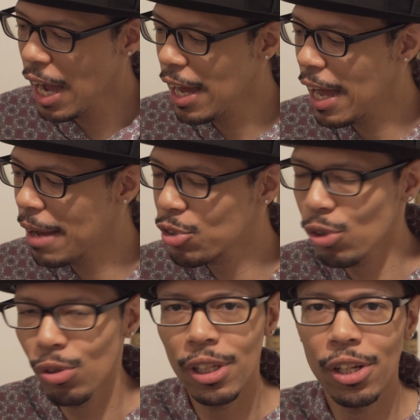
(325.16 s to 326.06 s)
I
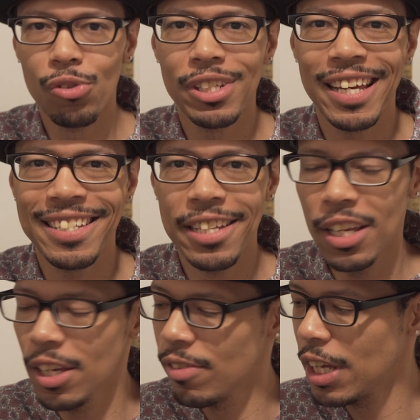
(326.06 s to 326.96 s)
absolutely don't
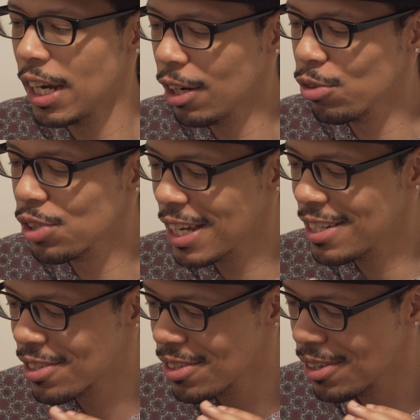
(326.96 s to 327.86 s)
taste any of that. I don't
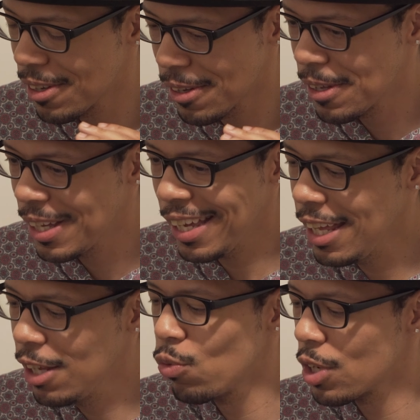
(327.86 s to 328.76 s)
taste
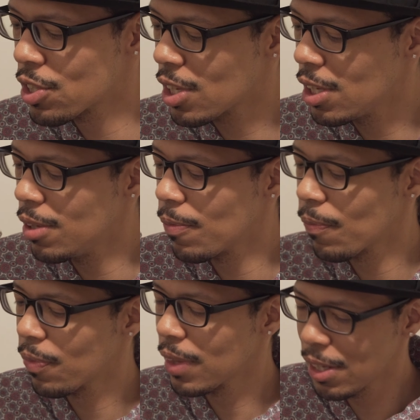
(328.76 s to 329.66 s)
any whiskey,
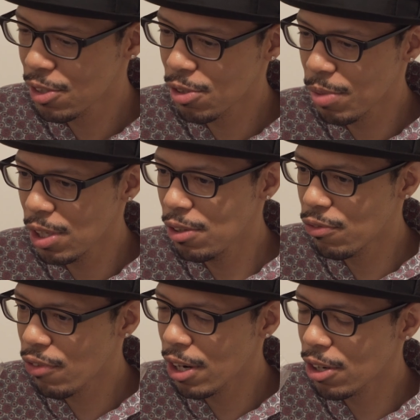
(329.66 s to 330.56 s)
to
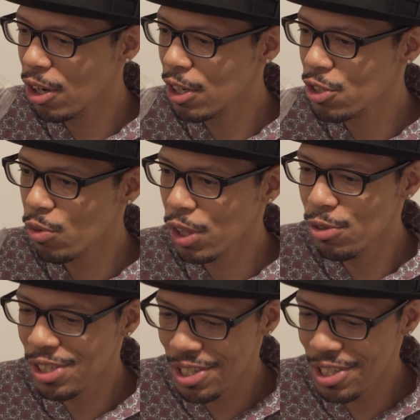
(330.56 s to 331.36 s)
be fair and honest with you.